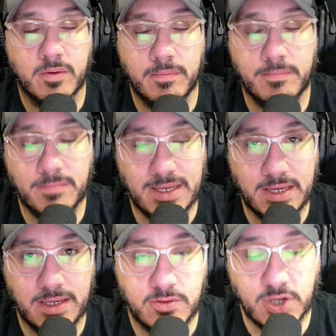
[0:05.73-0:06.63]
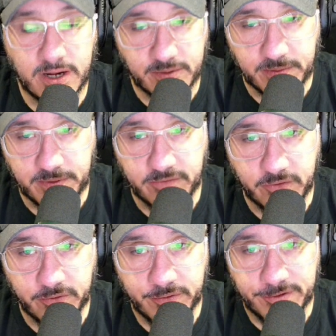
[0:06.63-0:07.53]
me, Johnny with
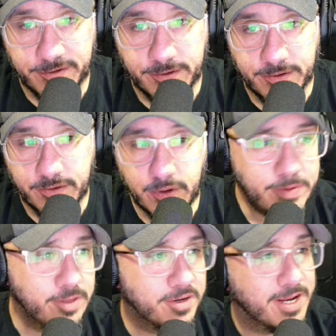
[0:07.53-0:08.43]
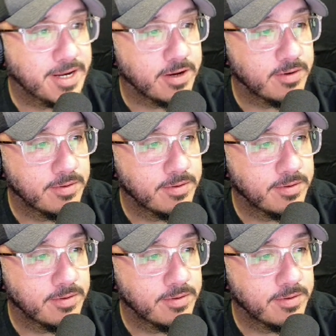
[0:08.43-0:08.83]
PickFu. What are we looking at here?